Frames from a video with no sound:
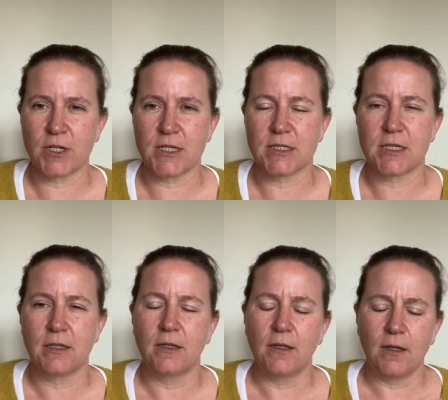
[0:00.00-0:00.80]
it is.
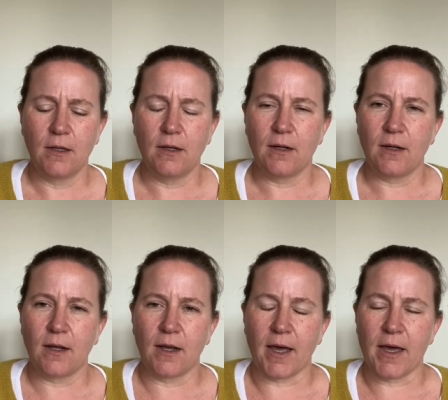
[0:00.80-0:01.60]

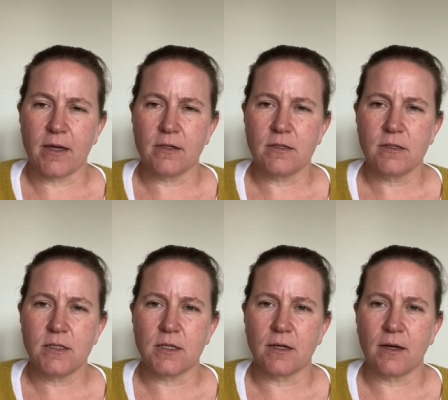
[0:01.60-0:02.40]
And
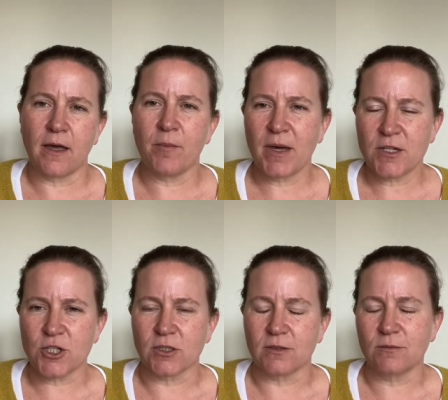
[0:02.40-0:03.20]
I
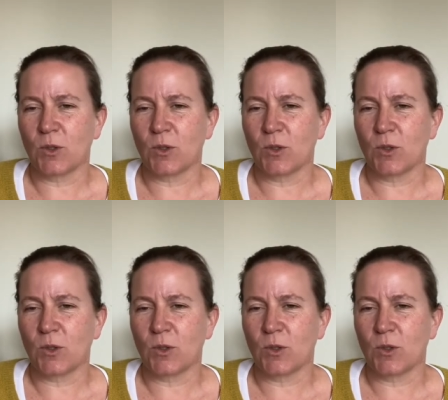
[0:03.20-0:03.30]
imagine,